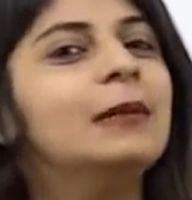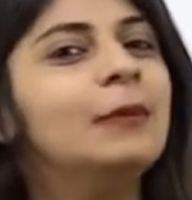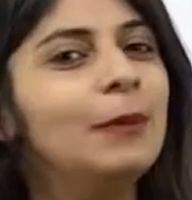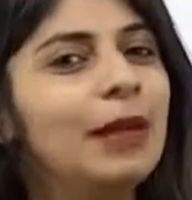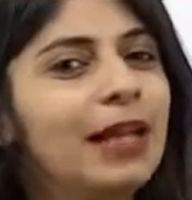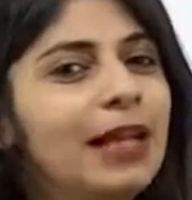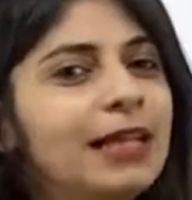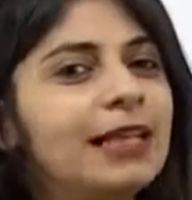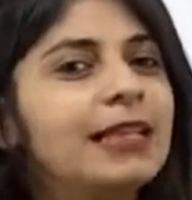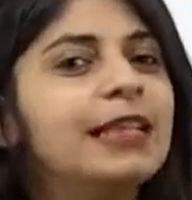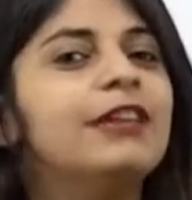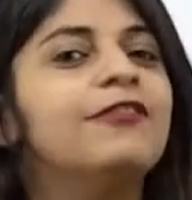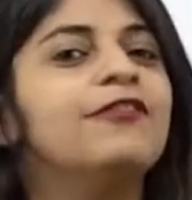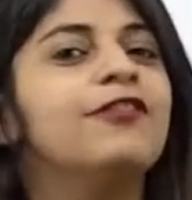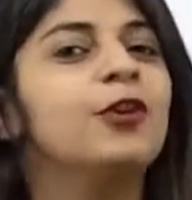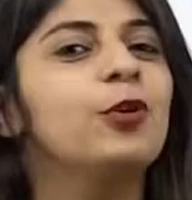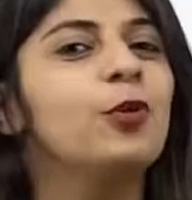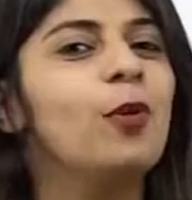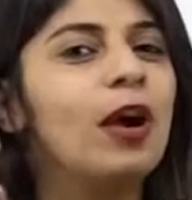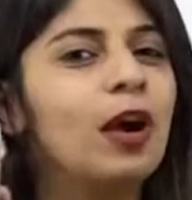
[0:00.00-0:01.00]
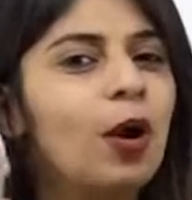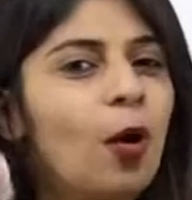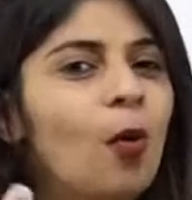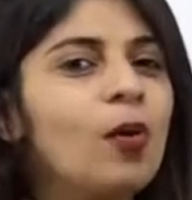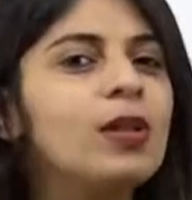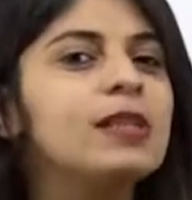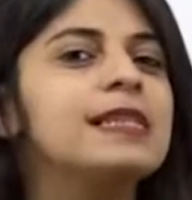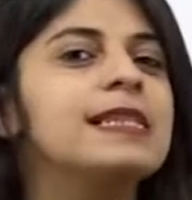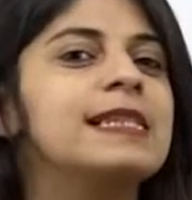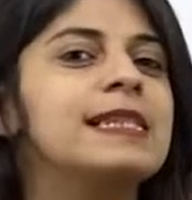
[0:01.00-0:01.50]
Well, if you are
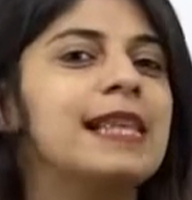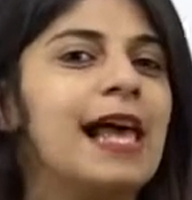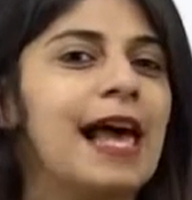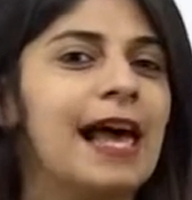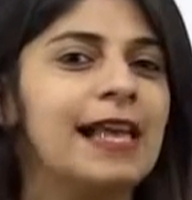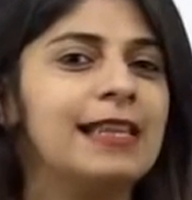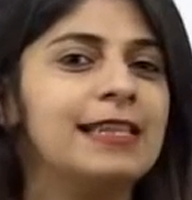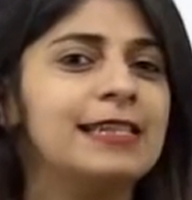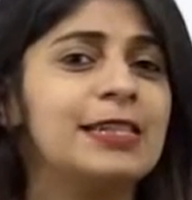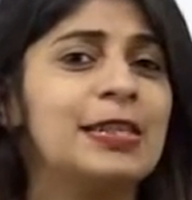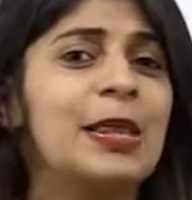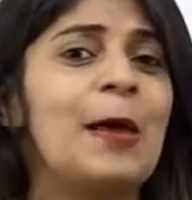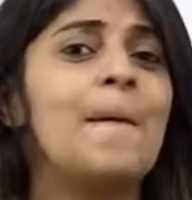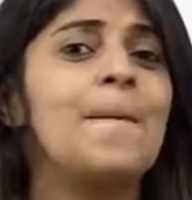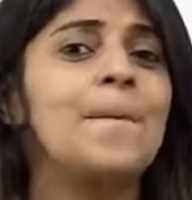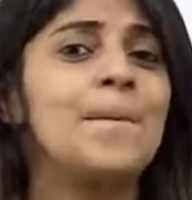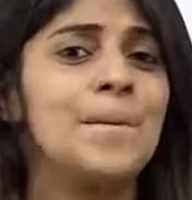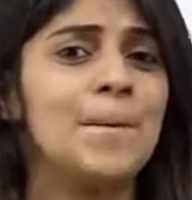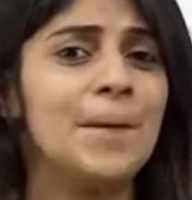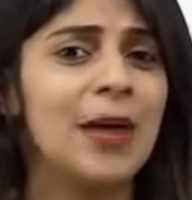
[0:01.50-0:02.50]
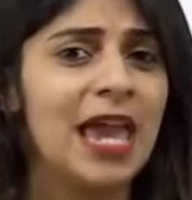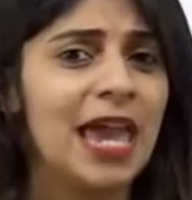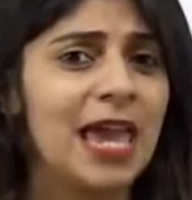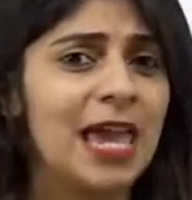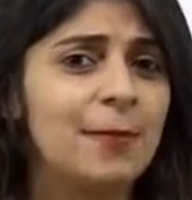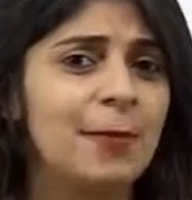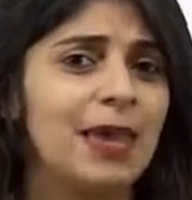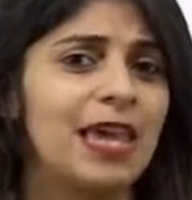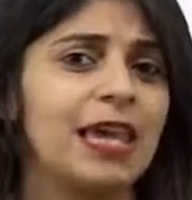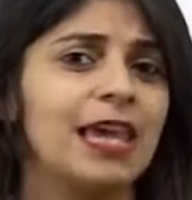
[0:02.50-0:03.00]
all set,
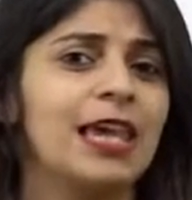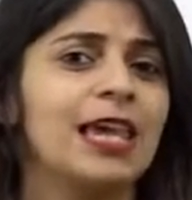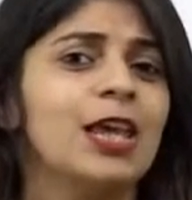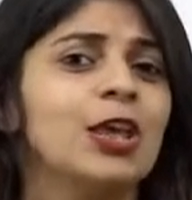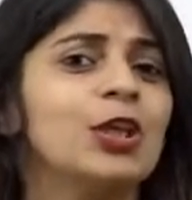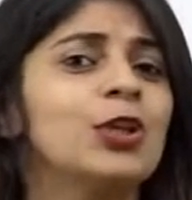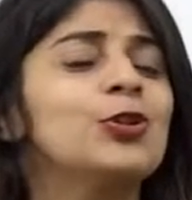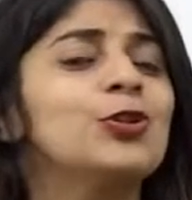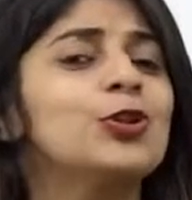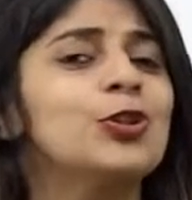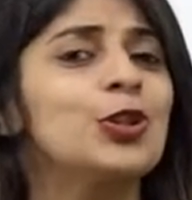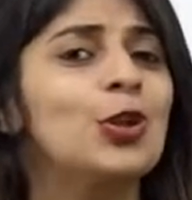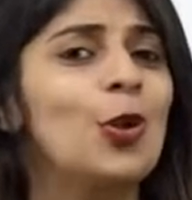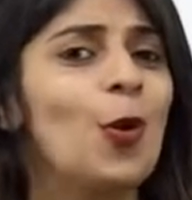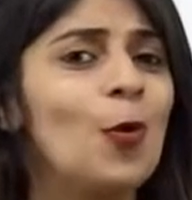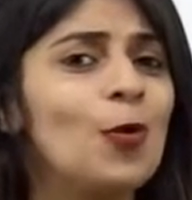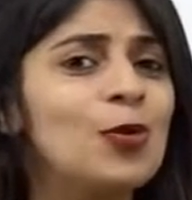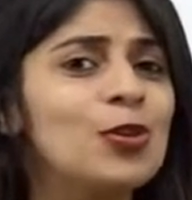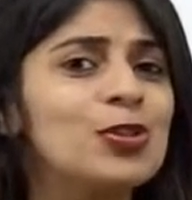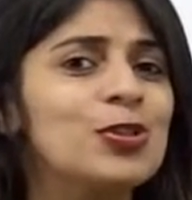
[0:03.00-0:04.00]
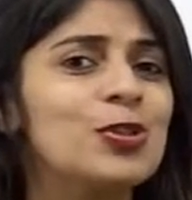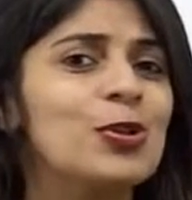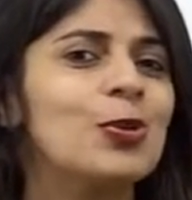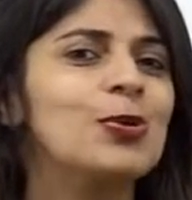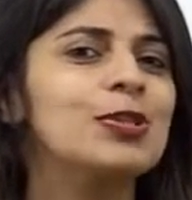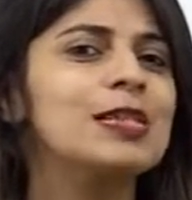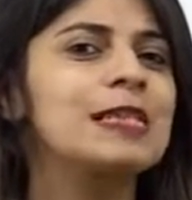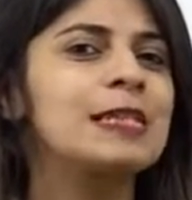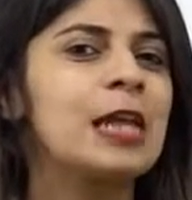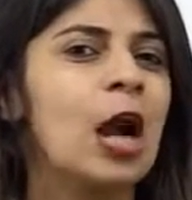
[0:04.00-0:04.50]
maybe you should
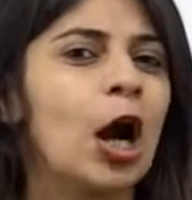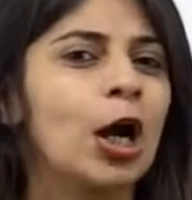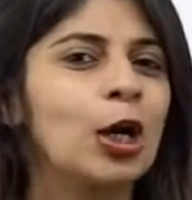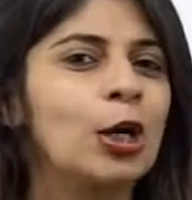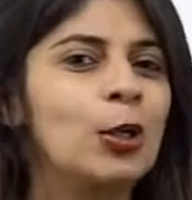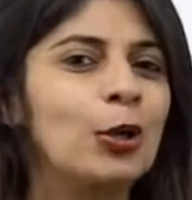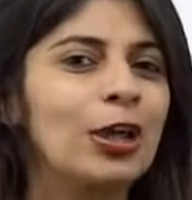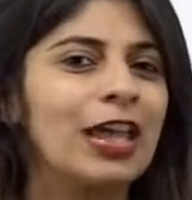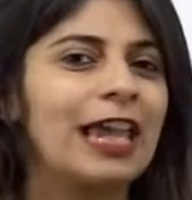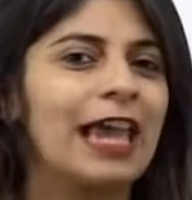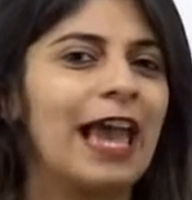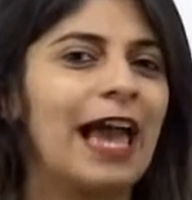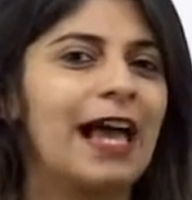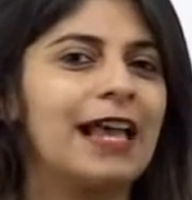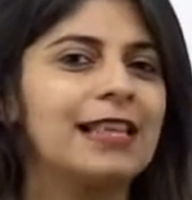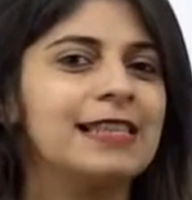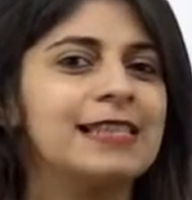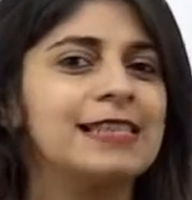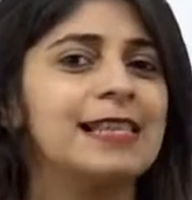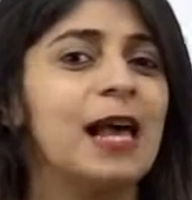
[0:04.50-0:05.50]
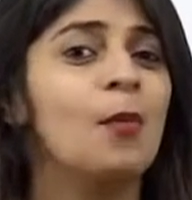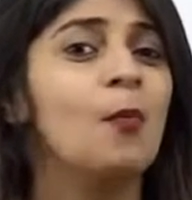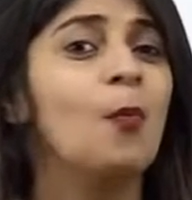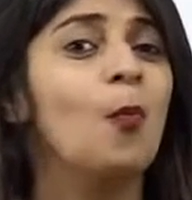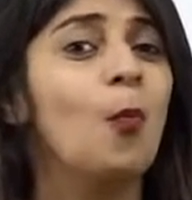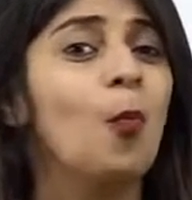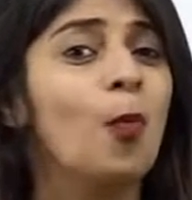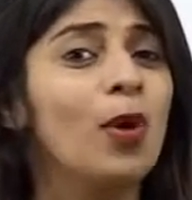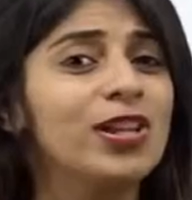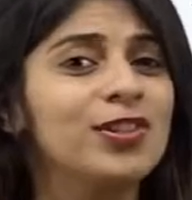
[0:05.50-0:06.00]
also start looking at
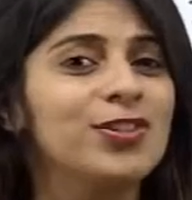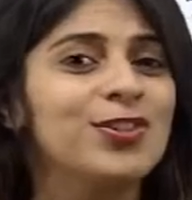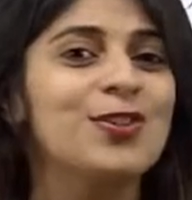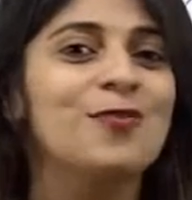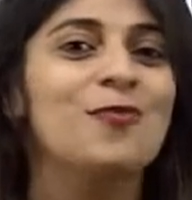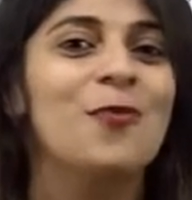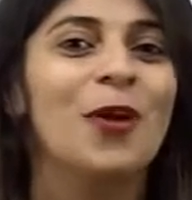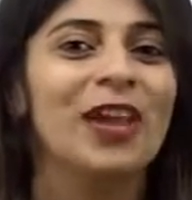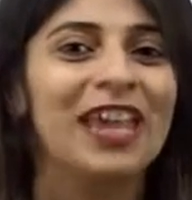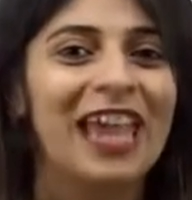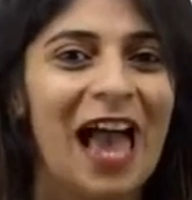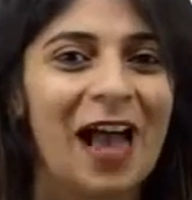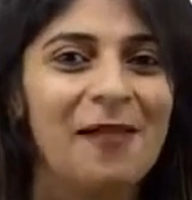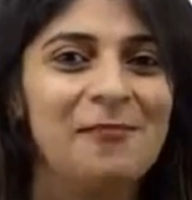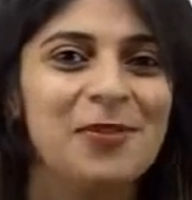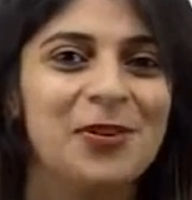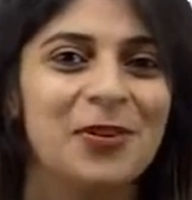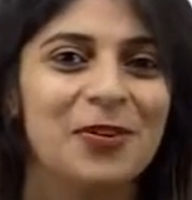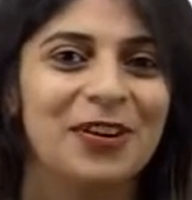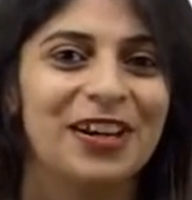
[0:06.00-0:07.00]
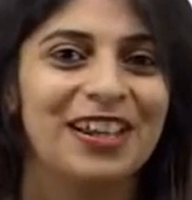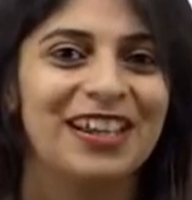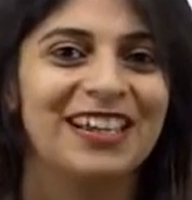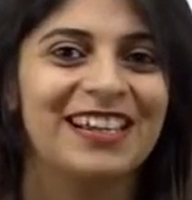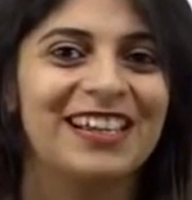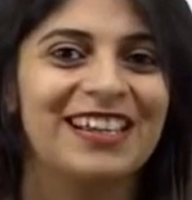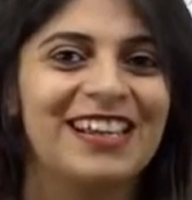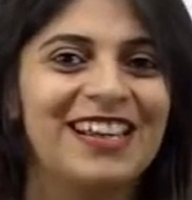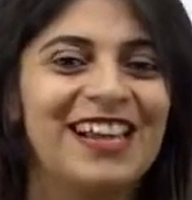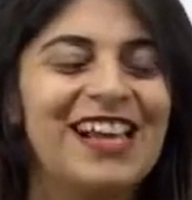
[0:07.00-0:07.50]
some winter vocabulary.